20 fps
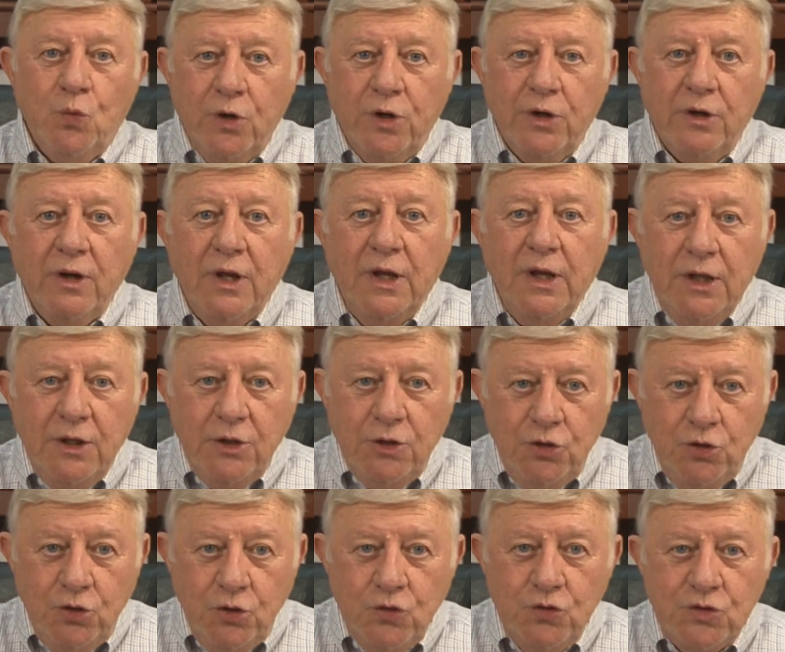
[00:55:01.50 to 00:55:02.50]
we're
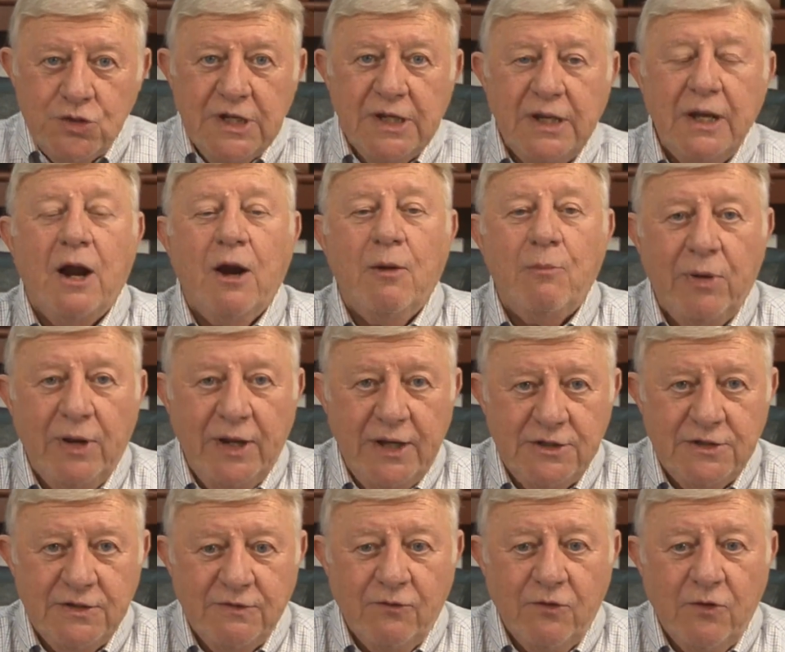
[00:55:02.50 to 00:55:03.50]
using our
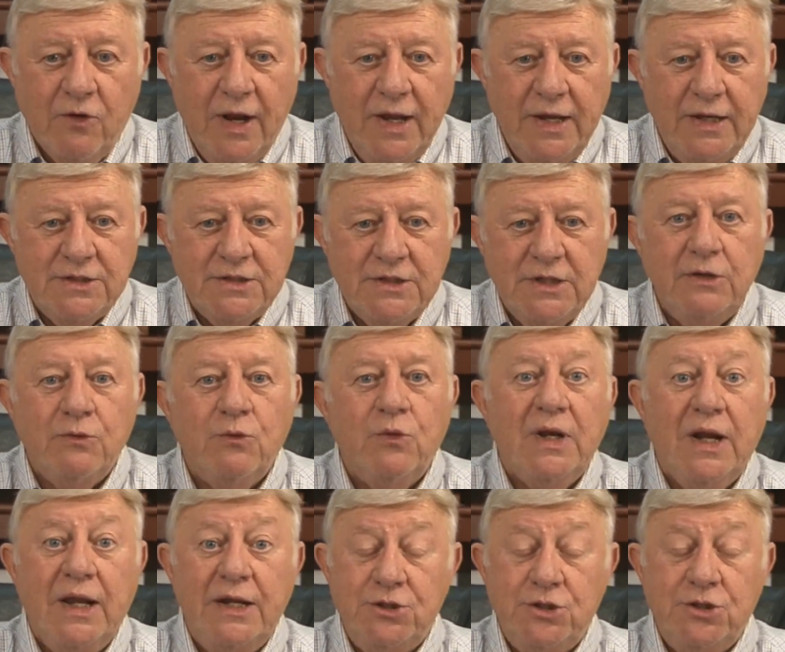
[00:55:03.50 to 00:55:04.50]
place of grace in
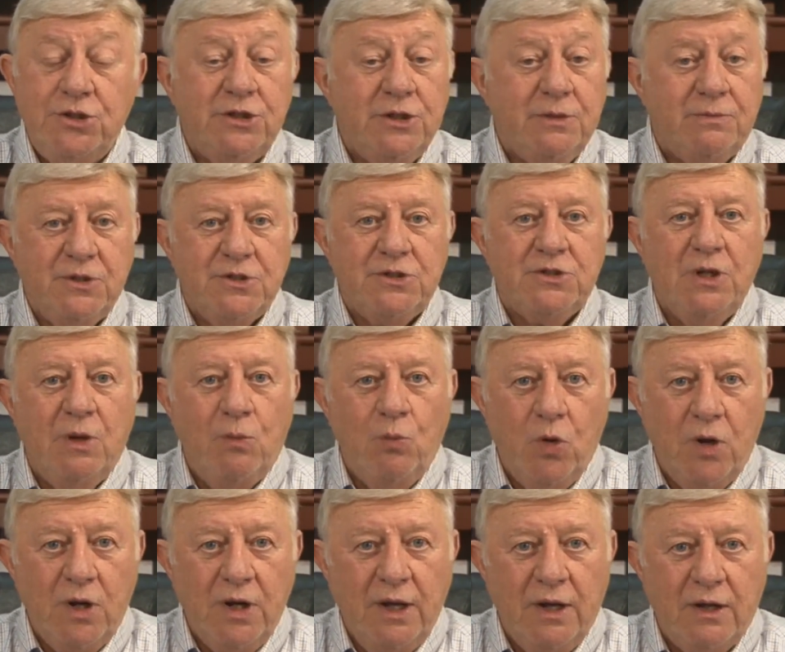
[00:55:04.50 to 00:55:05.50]
relationship to
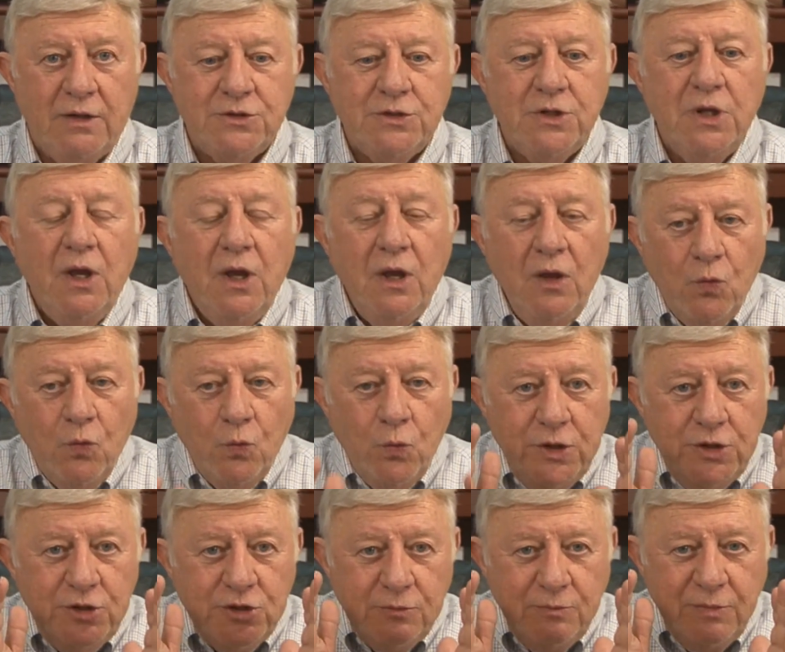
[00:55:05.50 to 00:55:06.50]
someone else,
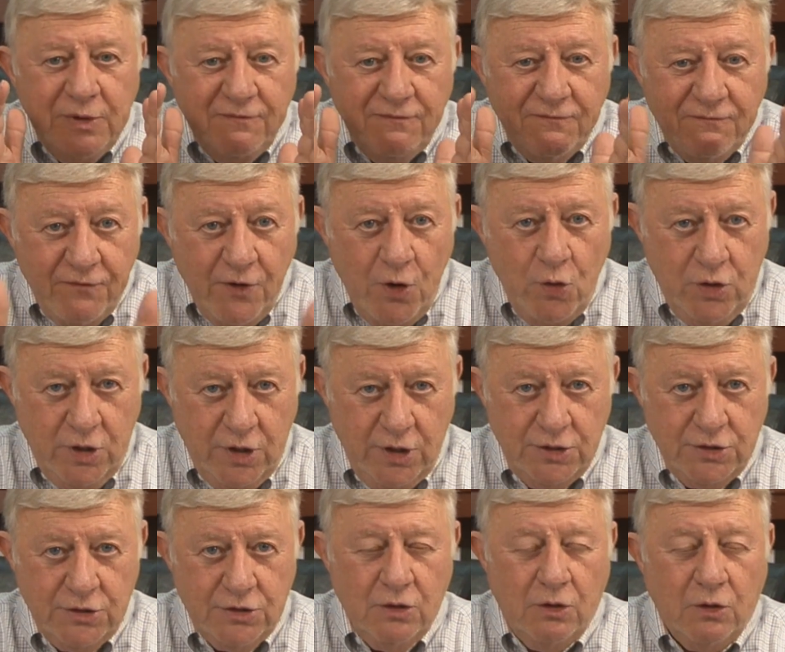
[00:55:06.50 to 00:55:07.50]
we should be
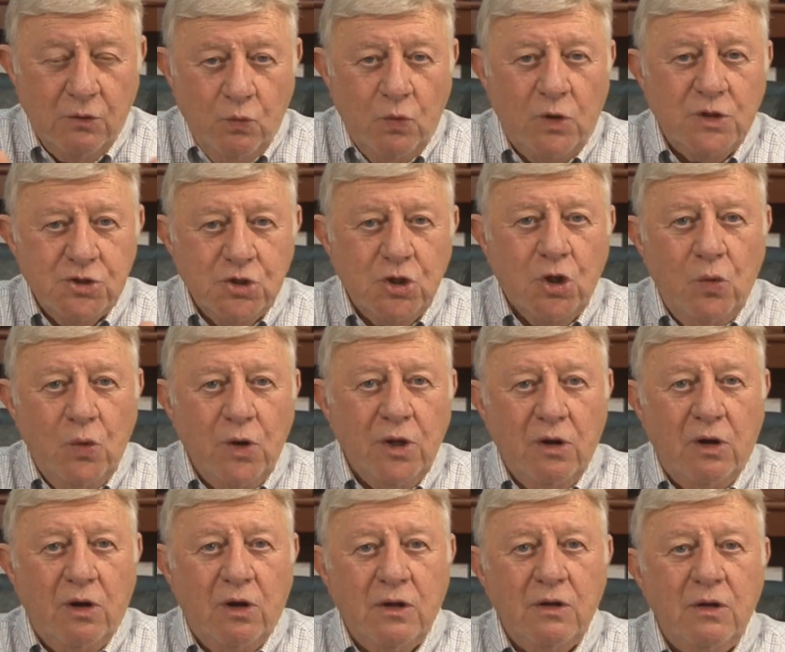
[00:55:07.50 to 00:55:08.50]
focused on what's going
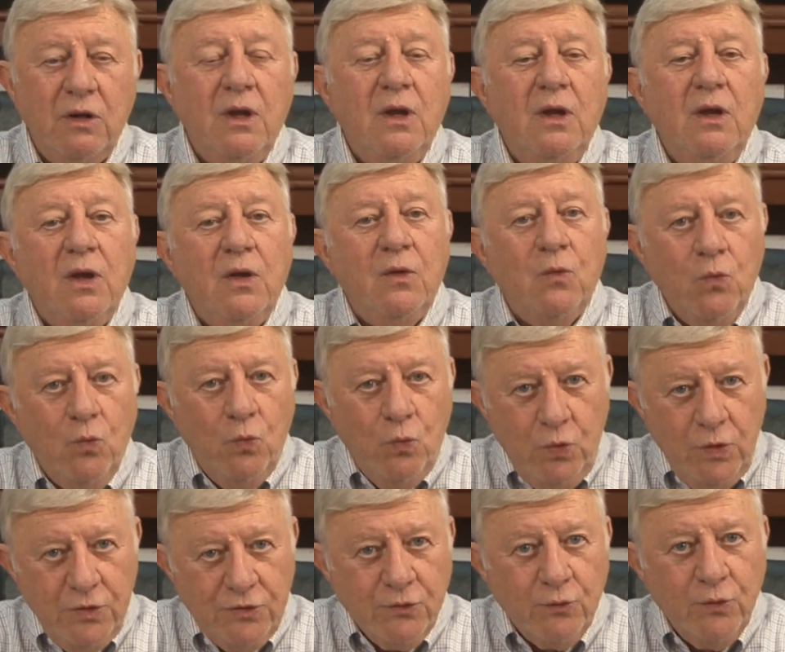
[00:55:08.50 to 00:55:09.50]
on
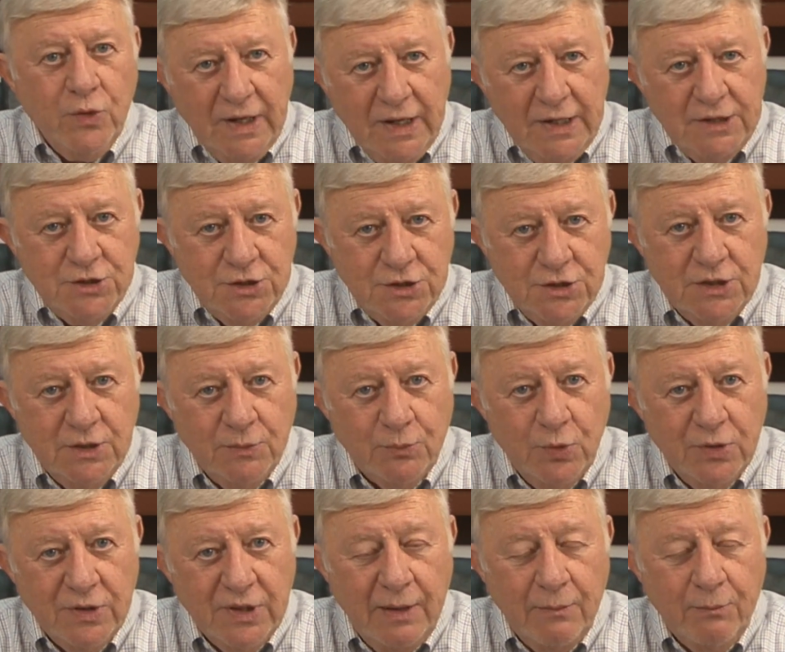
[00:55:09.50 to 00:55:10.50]
with the relationship
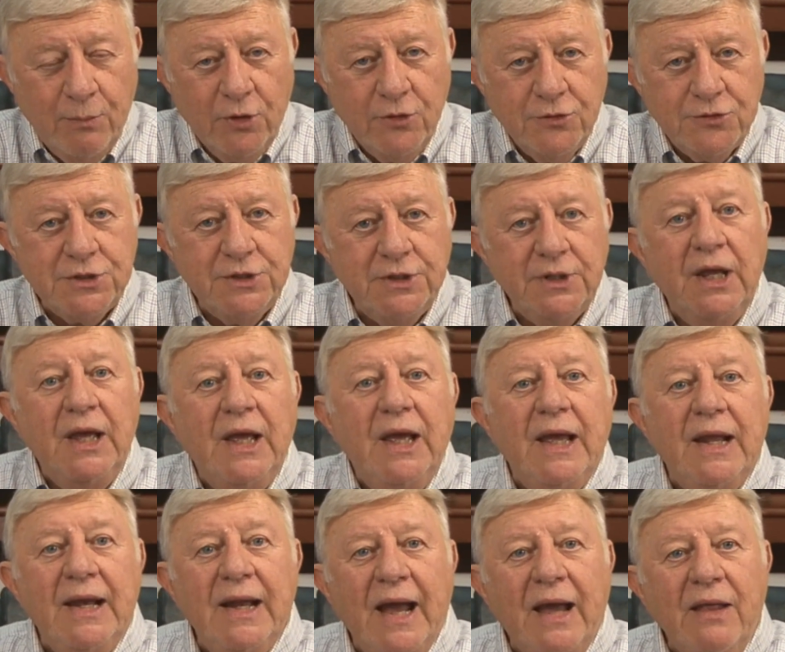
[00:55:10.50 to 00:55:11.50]
with that person
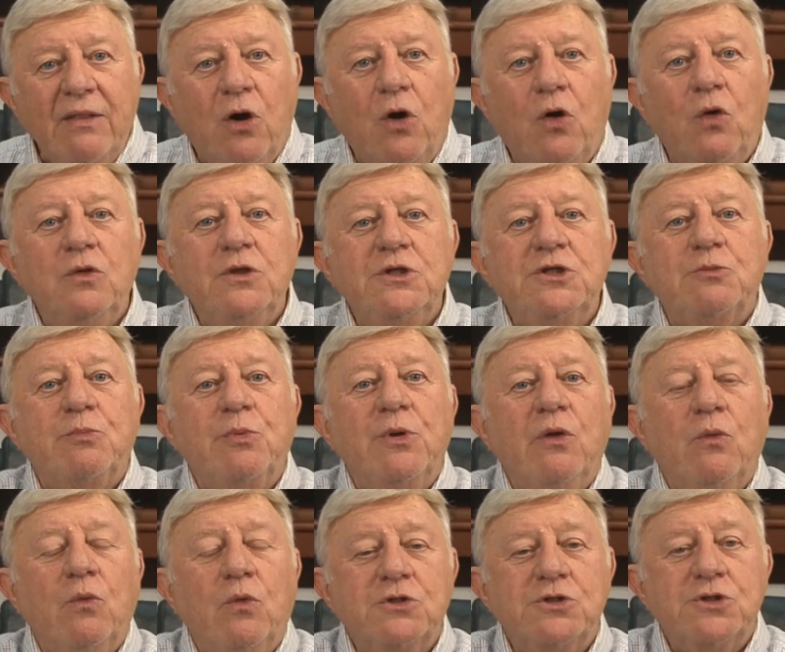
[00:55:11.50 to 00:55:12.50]
and how the Holy
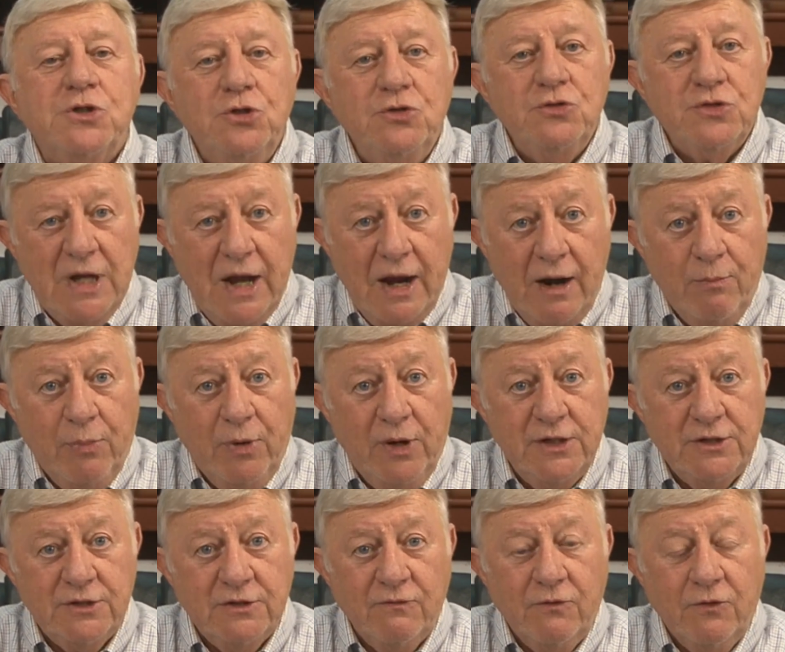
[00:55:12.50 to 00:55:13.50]
Spirit wants to use our
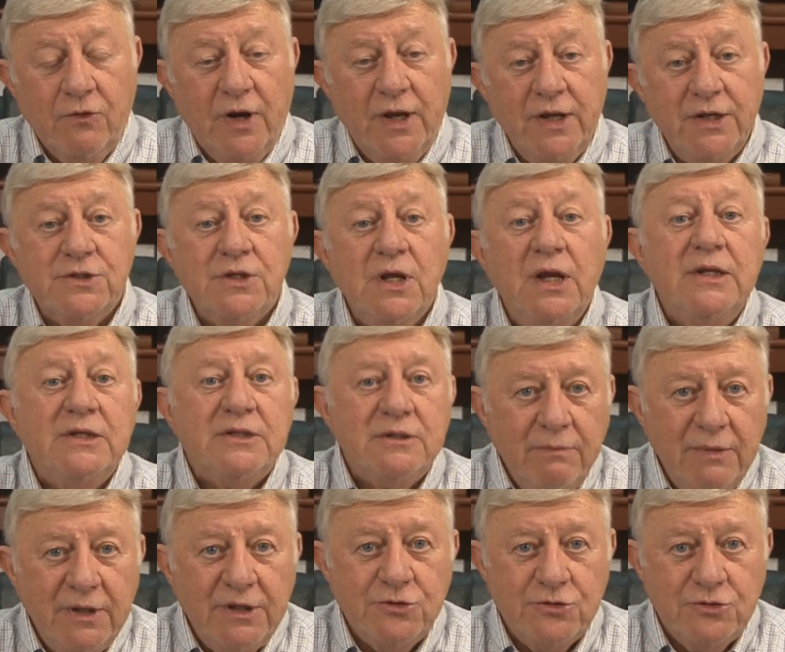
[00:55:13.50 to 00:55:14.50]
place of grace to
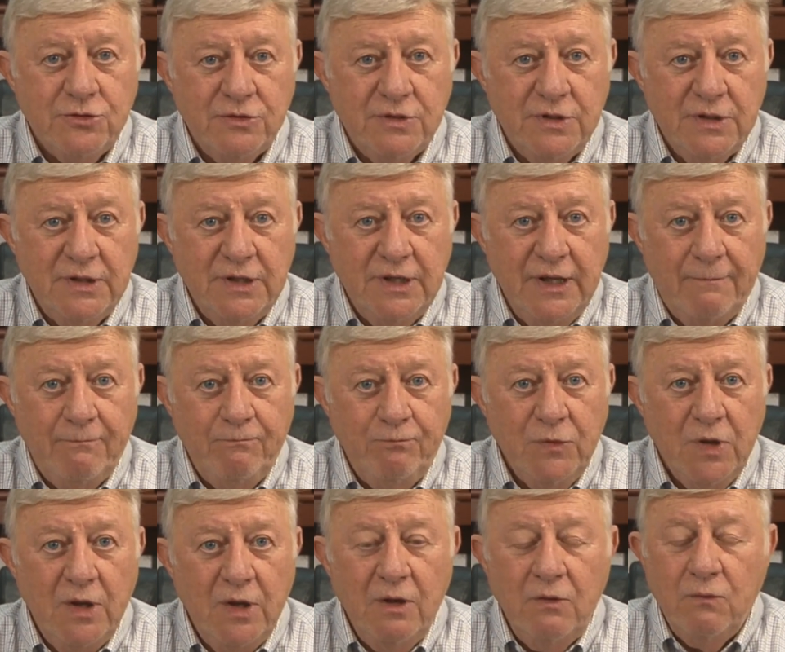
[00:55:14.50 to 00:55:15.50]
minister to them.
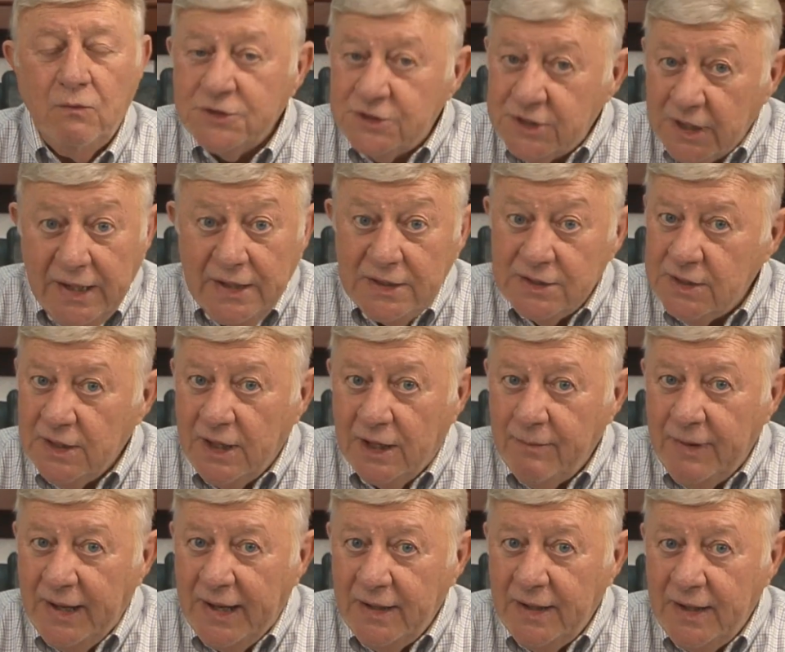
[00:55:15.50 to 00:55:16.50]
Once again, it's not
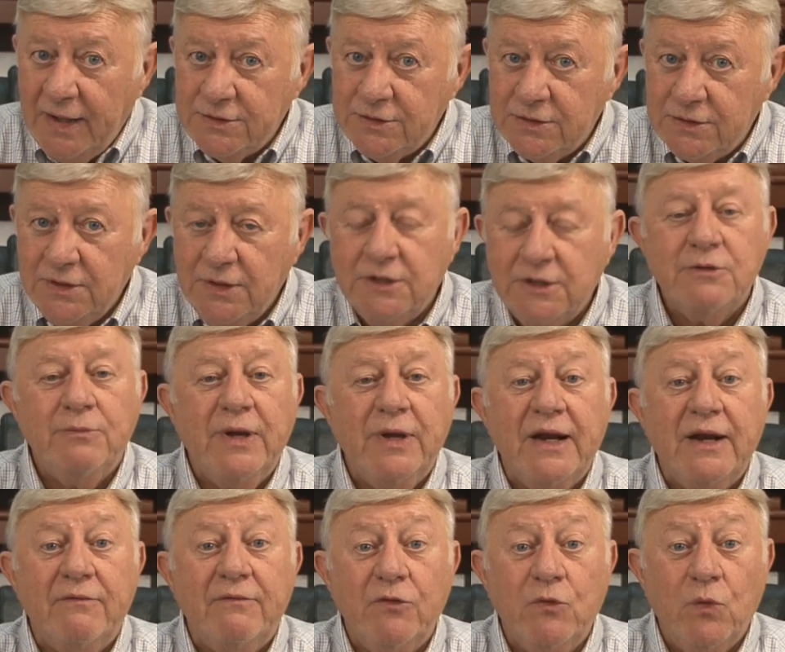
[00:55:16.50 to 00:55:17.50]
about us, it's
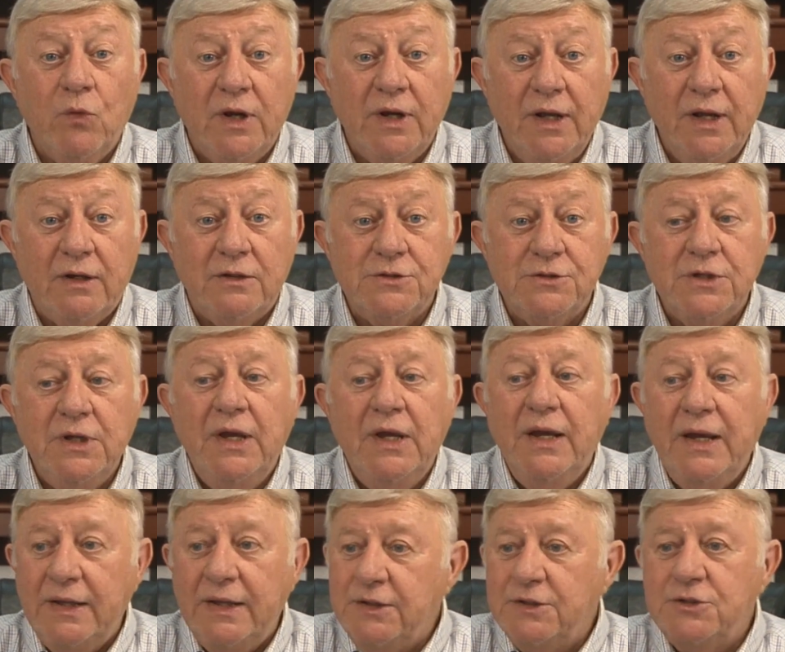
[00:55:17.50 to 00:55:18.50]
about everyone else.
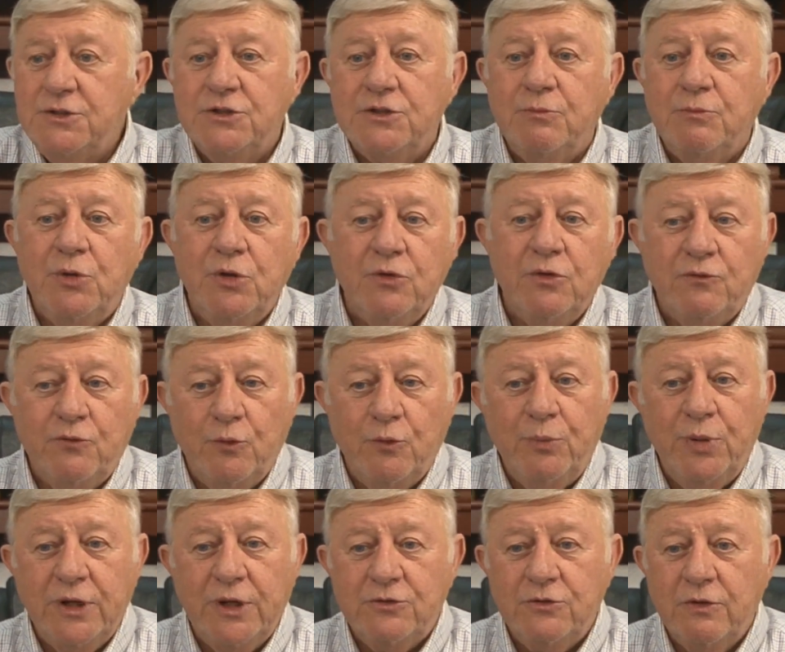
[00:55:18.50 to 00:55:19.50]
And this is a beautiful
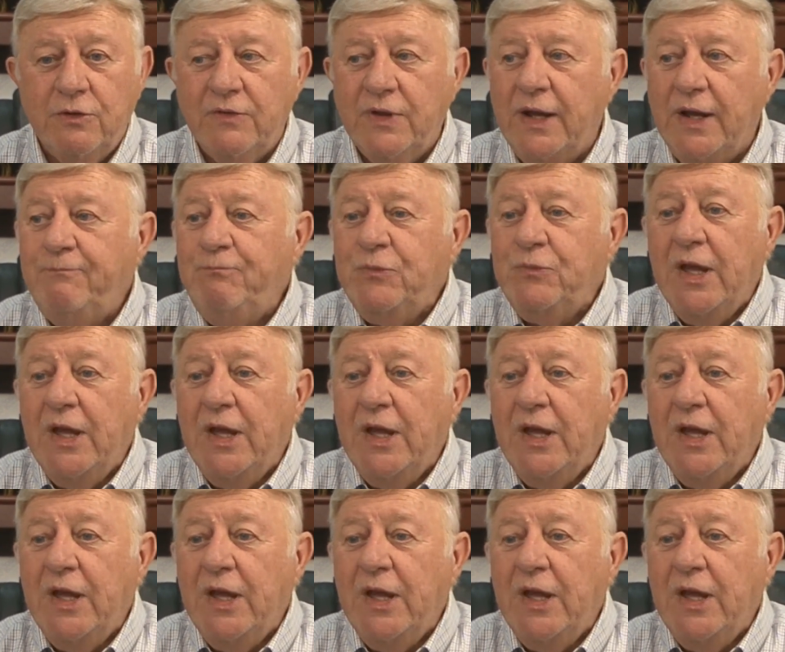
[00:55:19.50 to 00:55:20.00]
picture of that.